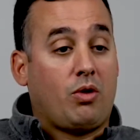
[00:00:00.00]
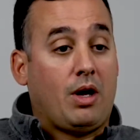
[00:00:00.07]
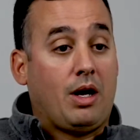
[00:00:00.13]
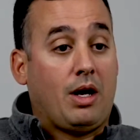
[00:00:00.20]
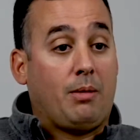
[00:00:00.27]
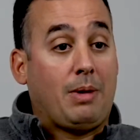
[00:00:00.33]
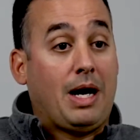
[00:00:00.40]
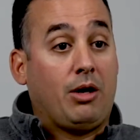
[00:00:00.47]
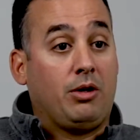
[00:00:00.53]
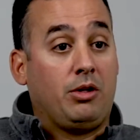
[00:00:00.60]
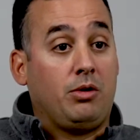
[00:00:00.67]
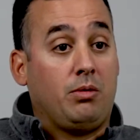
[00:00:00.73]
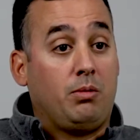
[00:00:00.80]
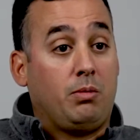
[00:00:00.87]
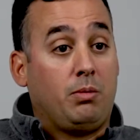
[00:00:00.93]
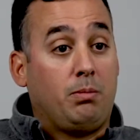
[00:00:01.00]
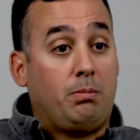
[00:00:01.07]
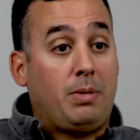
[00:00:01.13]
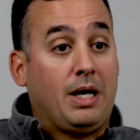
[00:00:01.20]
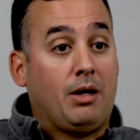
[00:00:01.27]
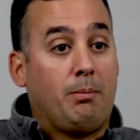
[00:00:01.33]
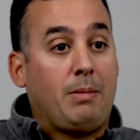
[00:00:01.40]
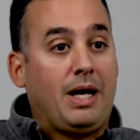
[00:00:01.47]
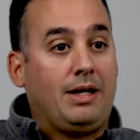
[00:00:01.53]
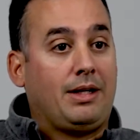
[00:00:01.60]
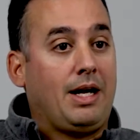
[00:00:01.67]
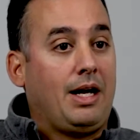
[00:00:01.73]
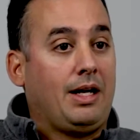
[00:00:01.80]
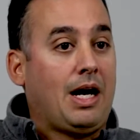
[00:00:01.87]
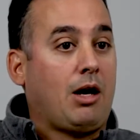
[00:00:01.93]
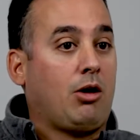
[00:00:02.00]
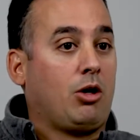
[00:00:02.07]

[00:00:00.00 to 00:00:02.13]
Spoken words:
how to better maintain our